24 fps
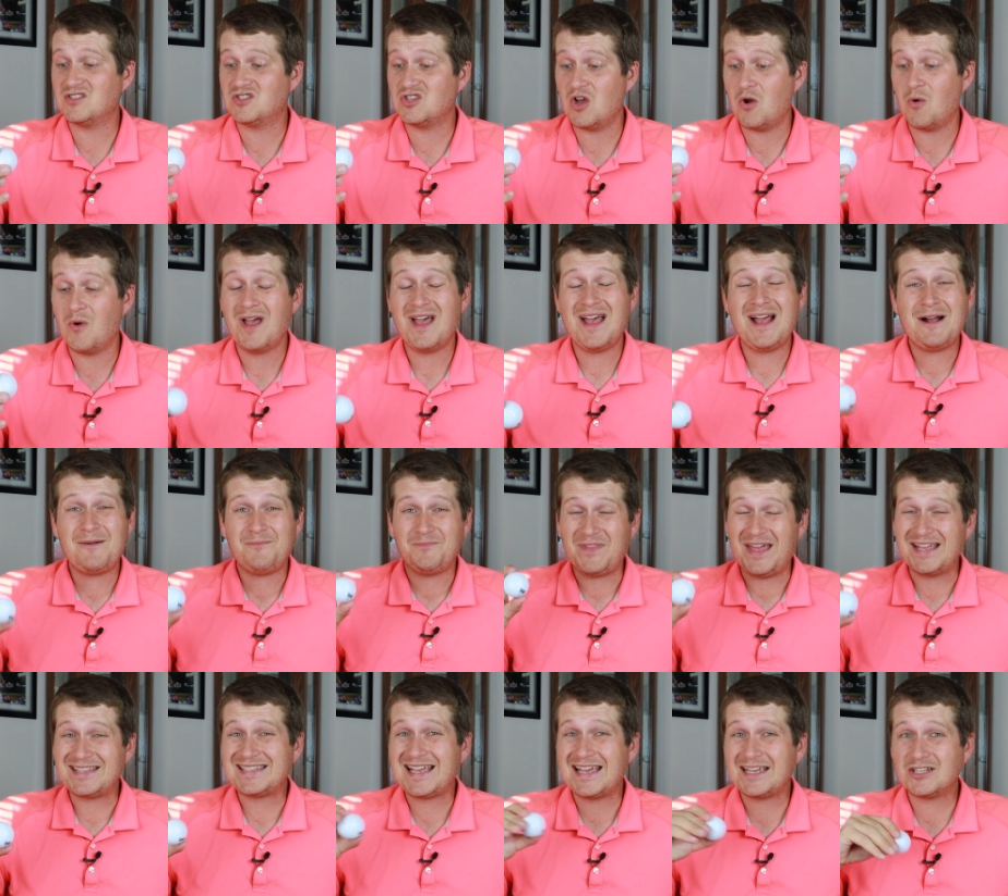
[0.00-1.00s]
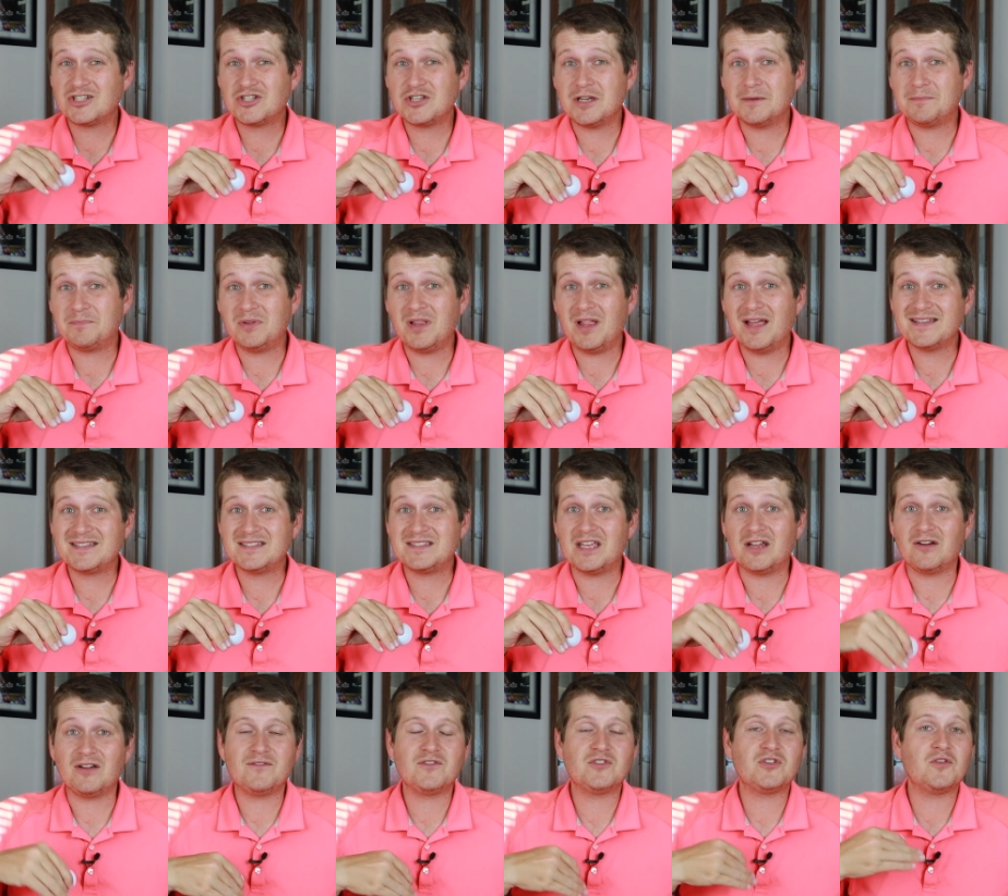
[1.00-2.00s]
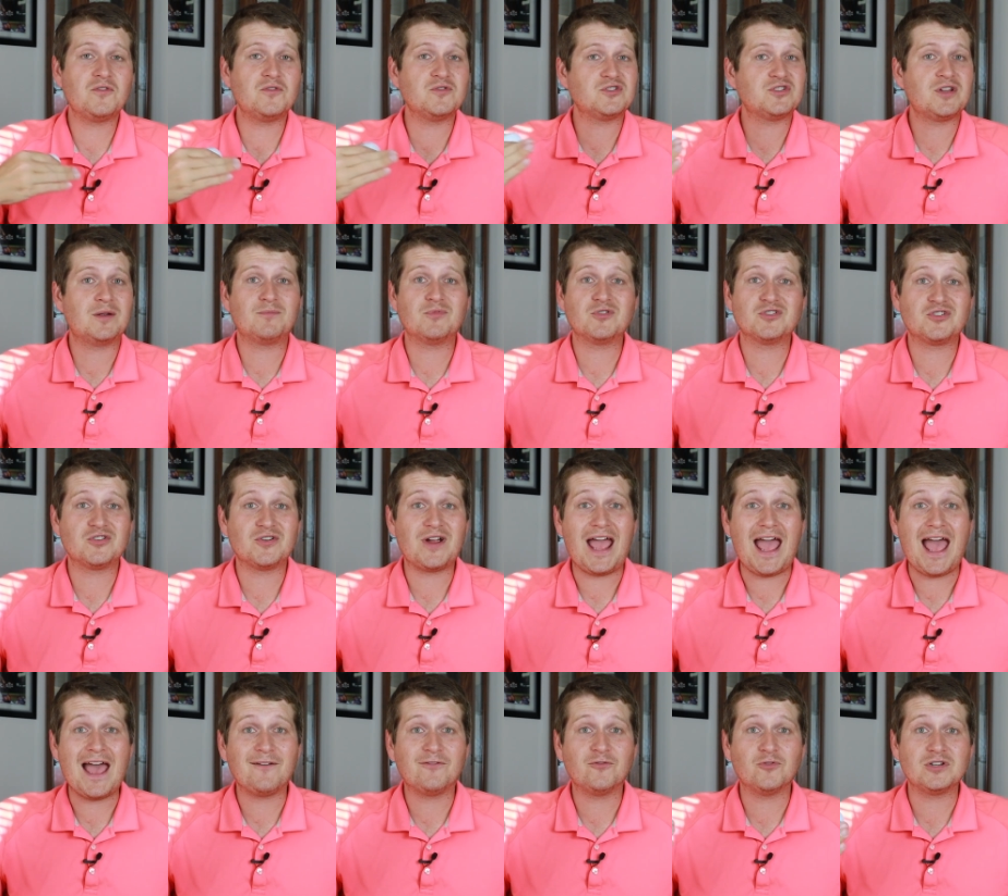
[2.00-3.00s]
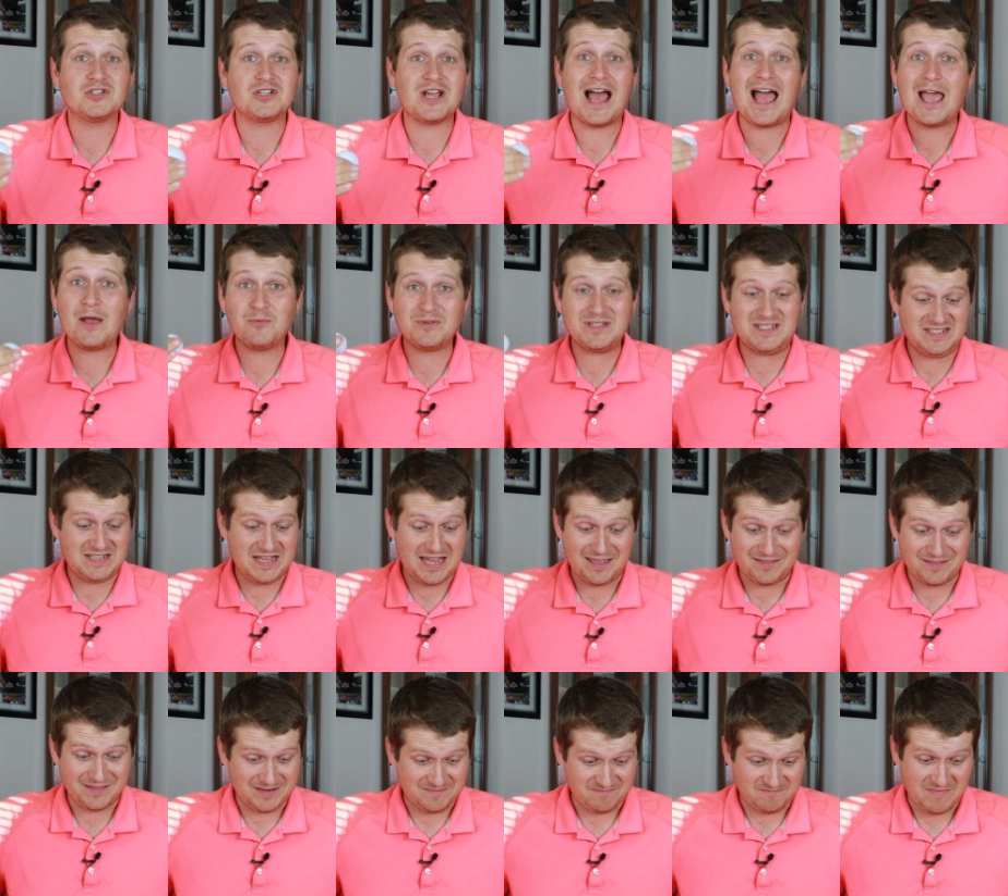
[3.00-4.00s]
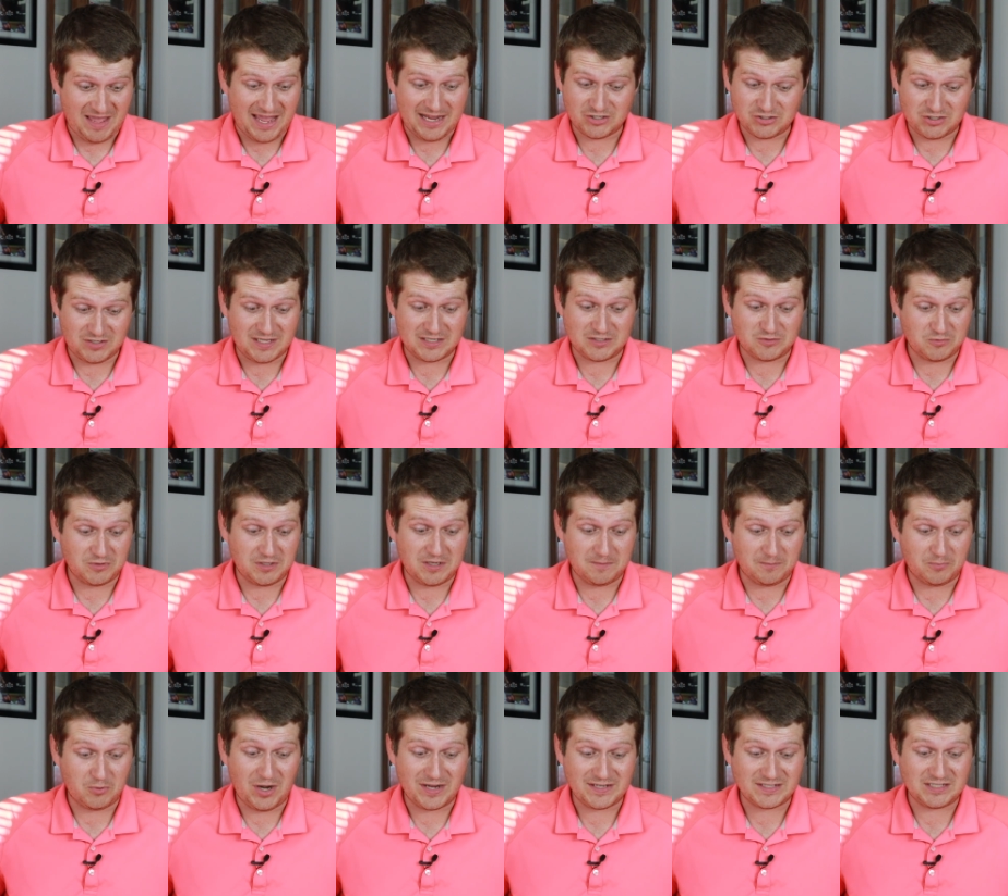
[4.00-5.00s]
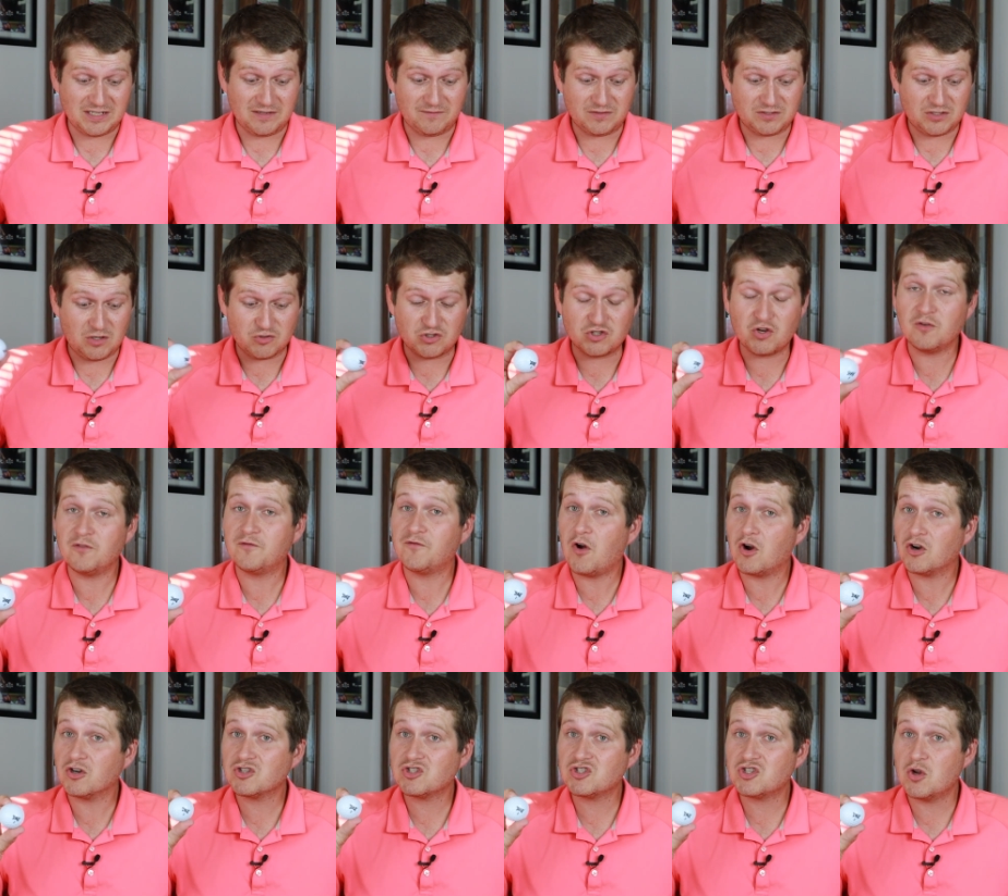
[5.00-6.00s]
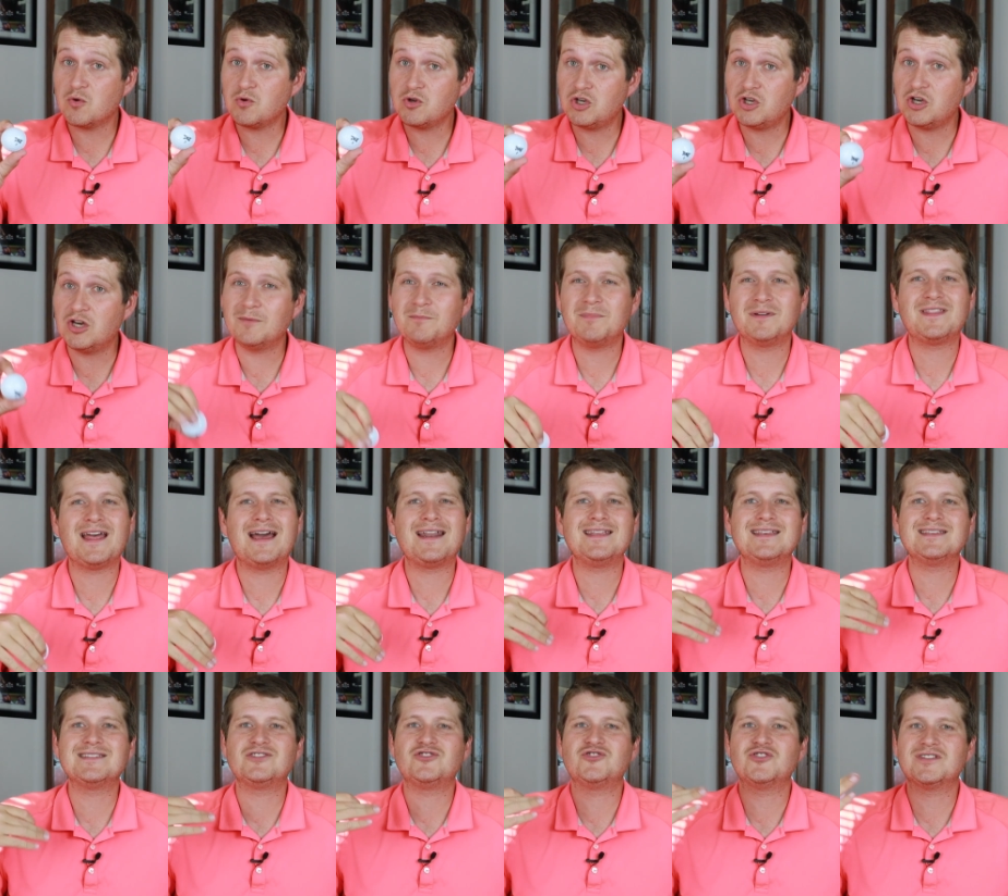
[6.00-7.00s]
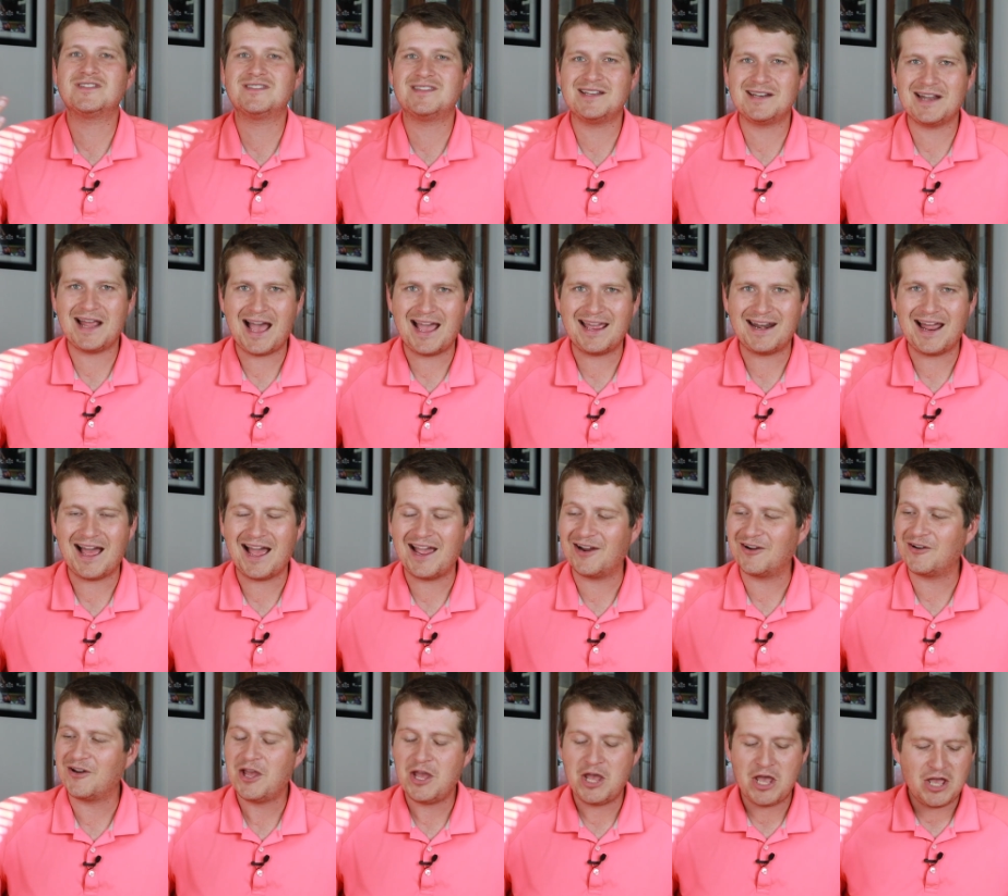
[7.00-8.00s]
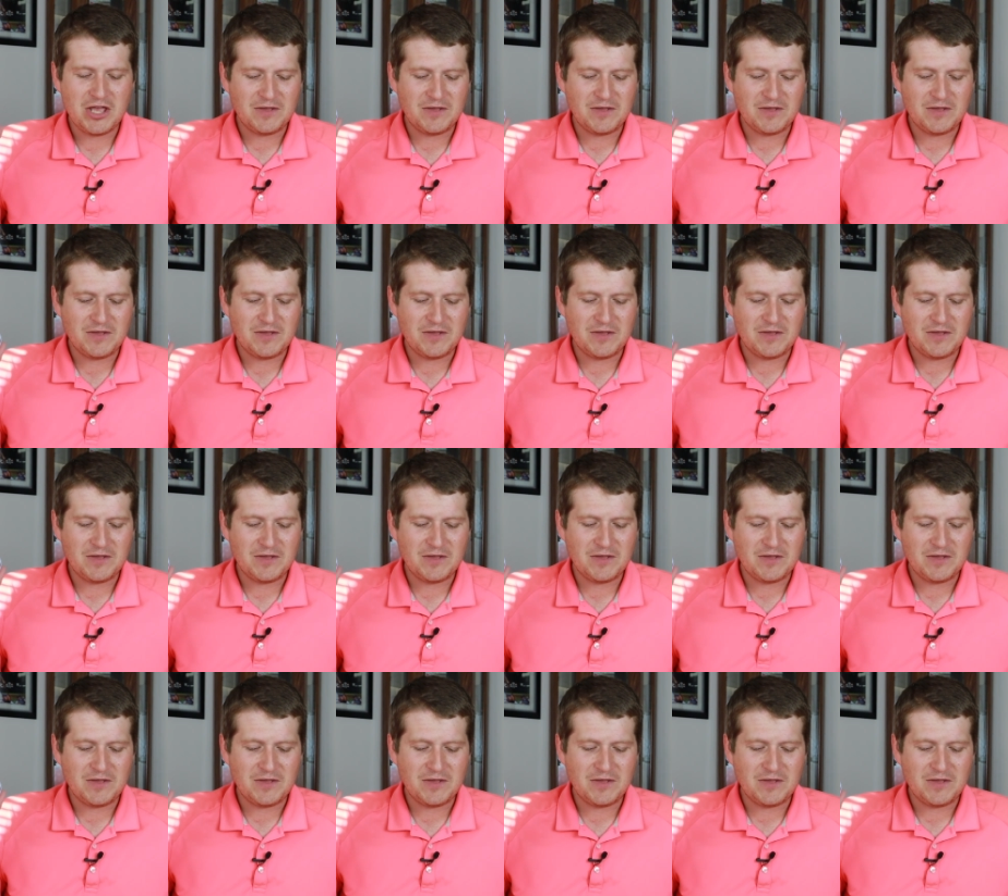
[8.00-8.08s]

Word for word: So that's actually a plus there. Even though those numbers are average, I would say that actually that's really impressive. So, so far so good, but that is just the nine iron.